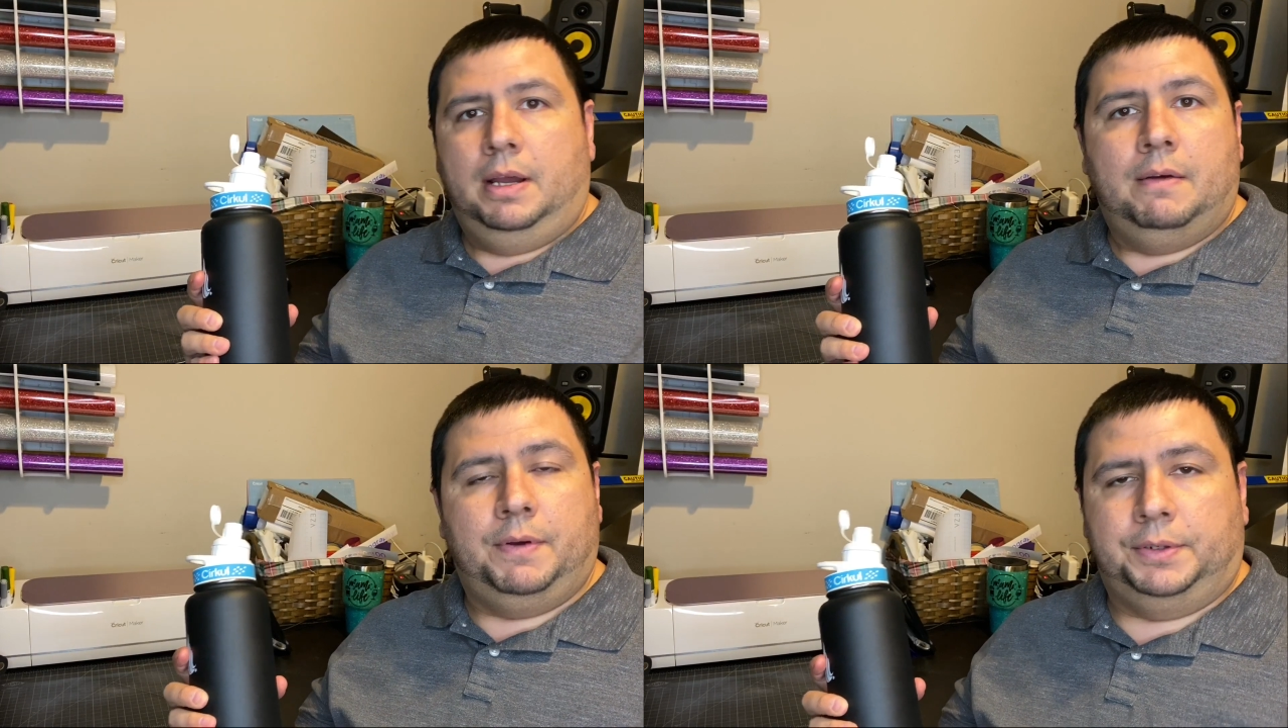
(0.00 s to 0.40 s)

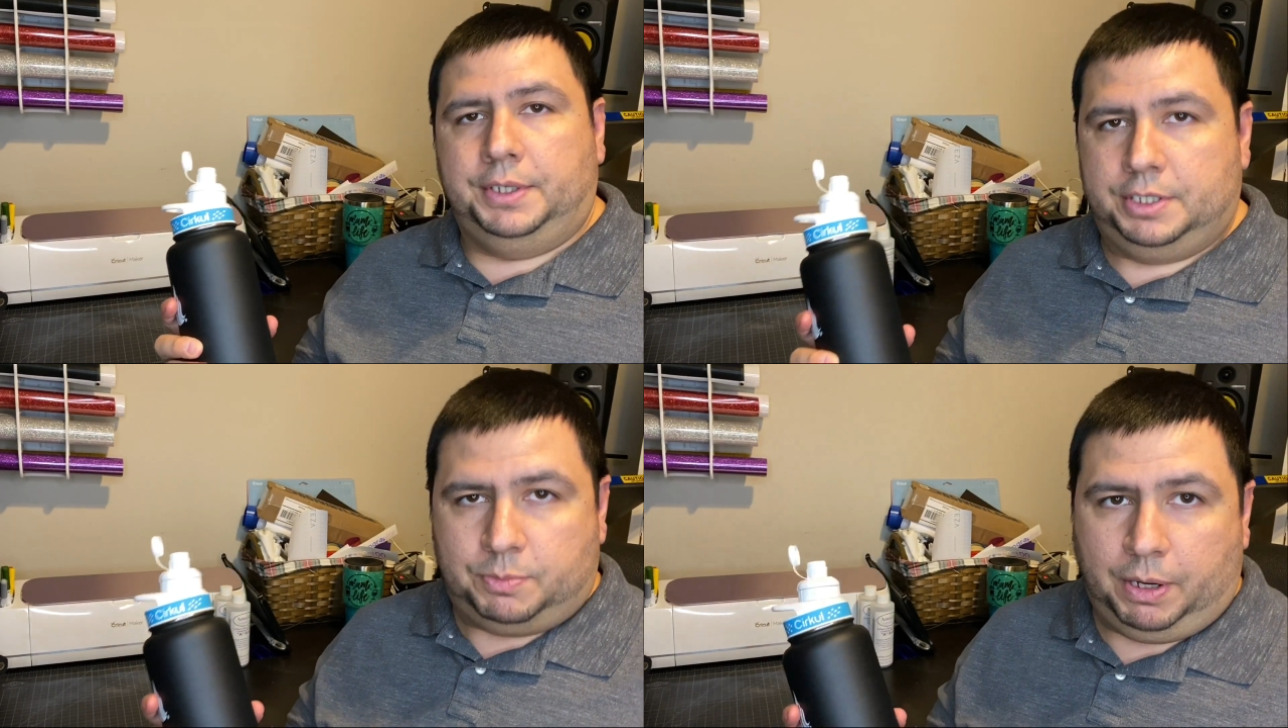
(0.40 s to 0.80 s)

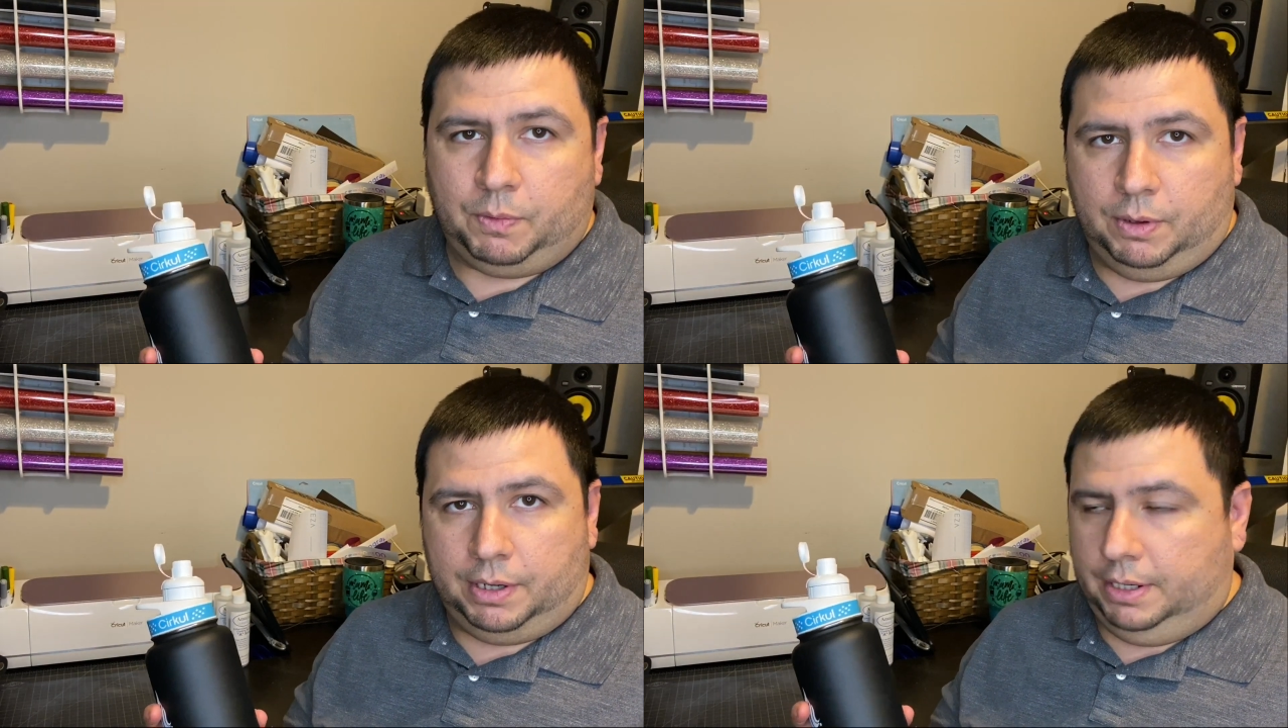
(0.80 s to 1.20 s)
filtered and spring
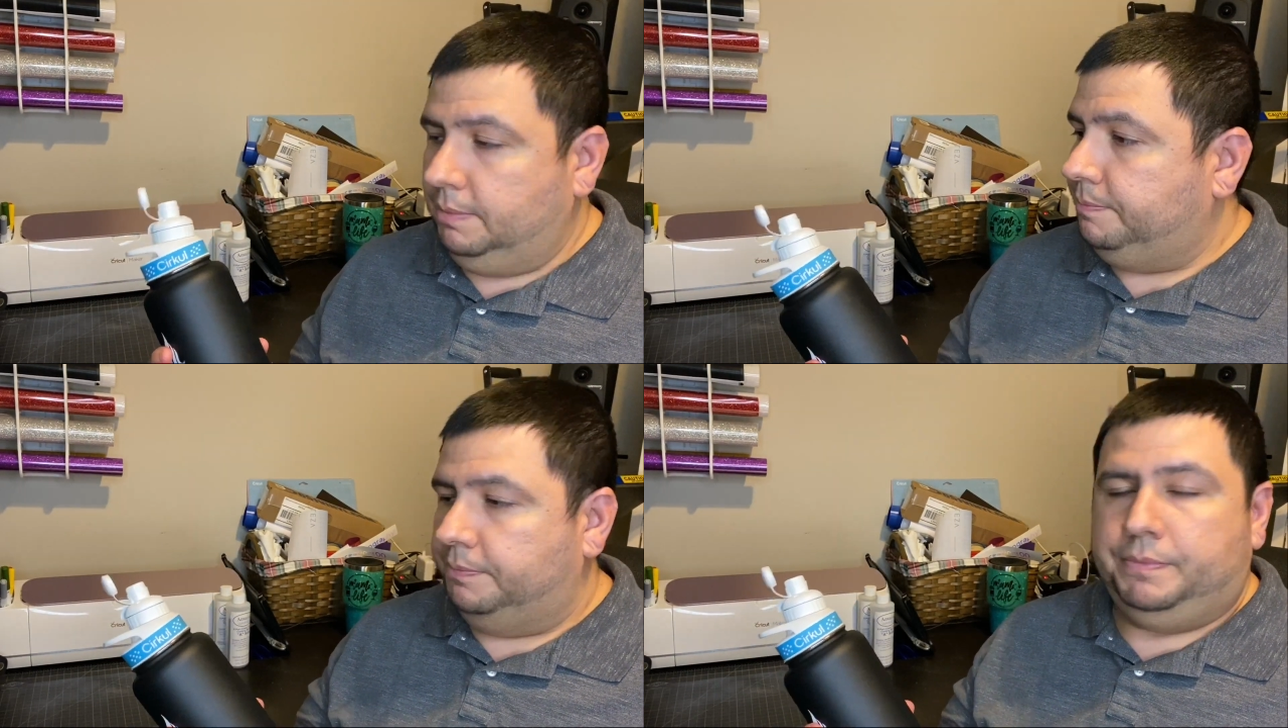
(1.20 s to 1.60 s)
water.
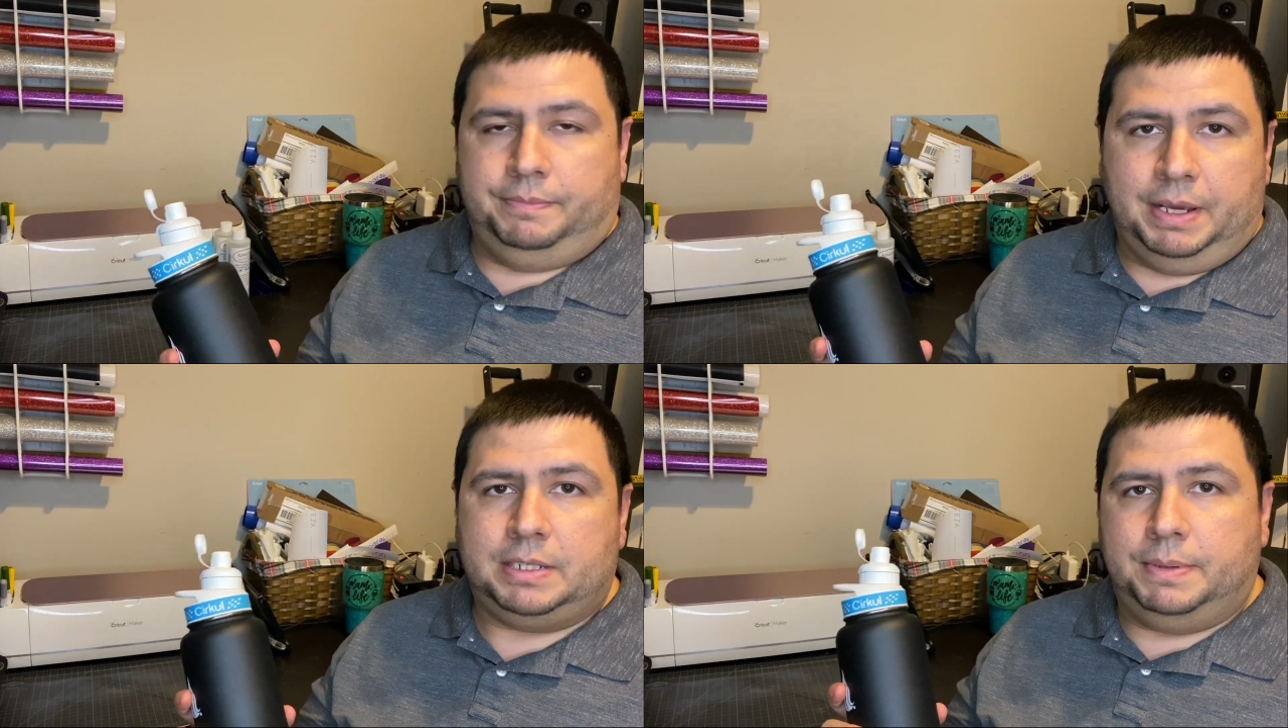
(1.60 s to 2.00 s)

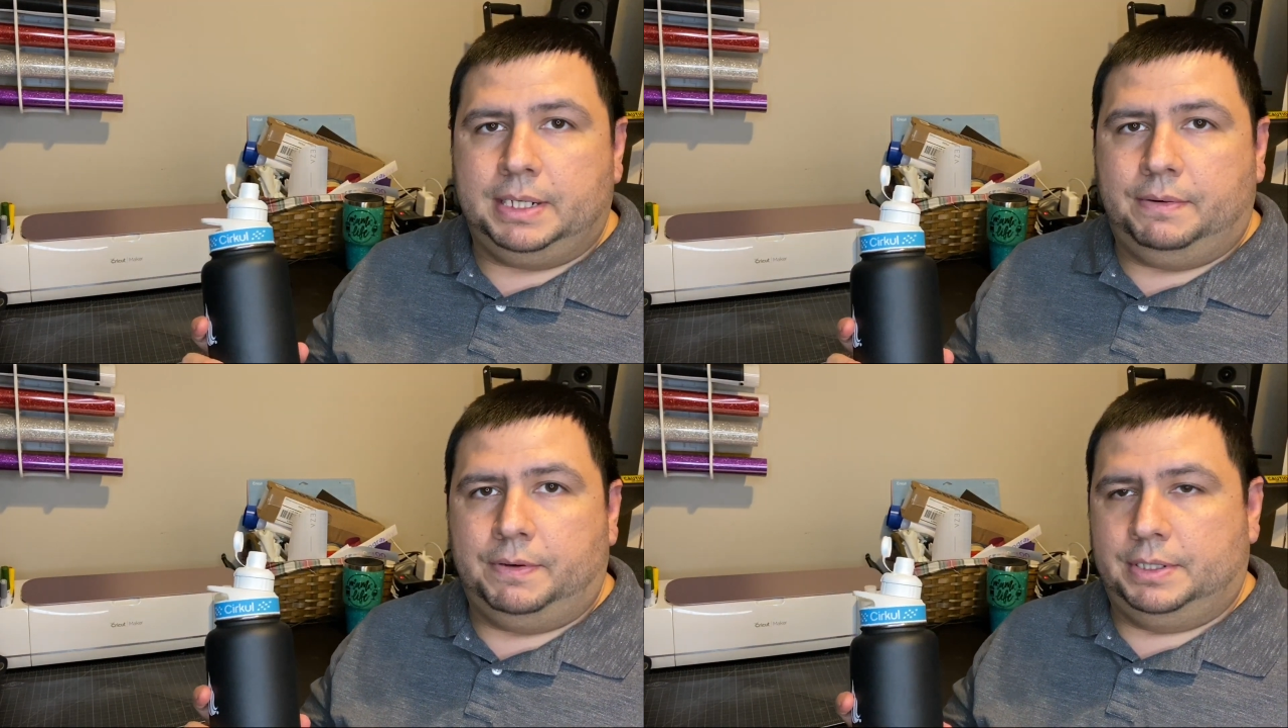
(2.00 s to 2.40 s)
Makes a big
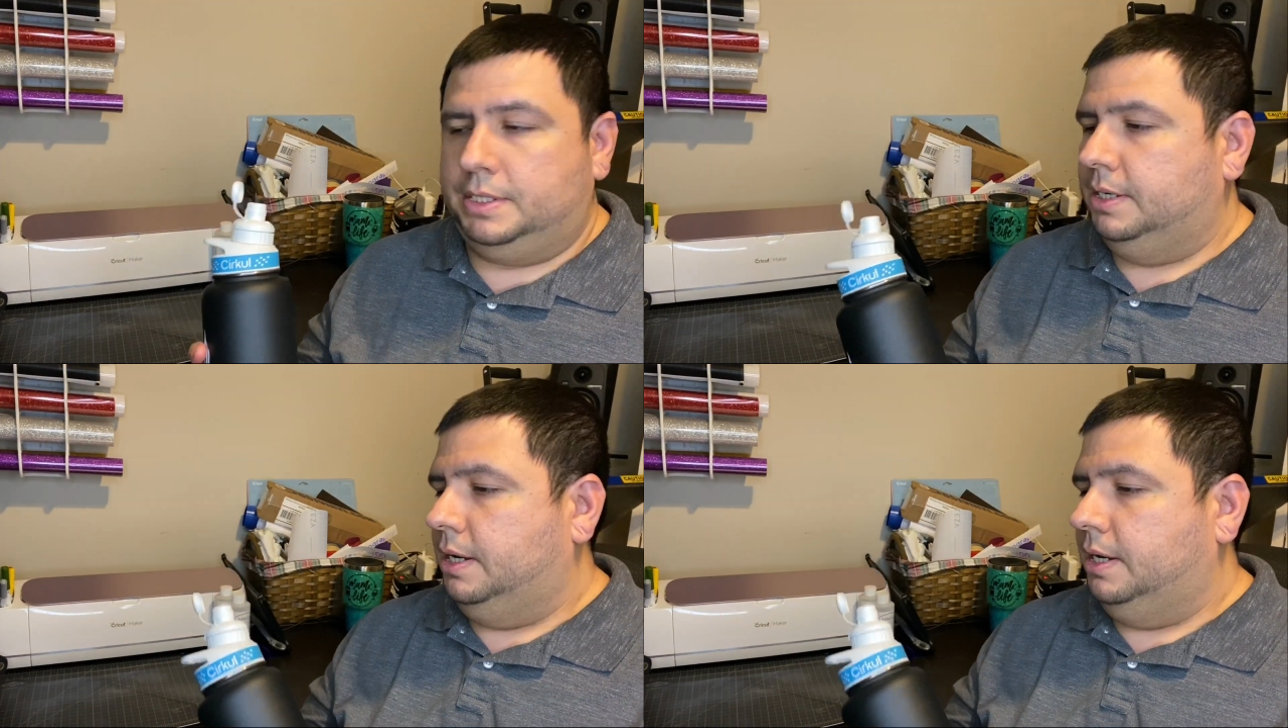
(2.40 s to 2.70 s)
difference.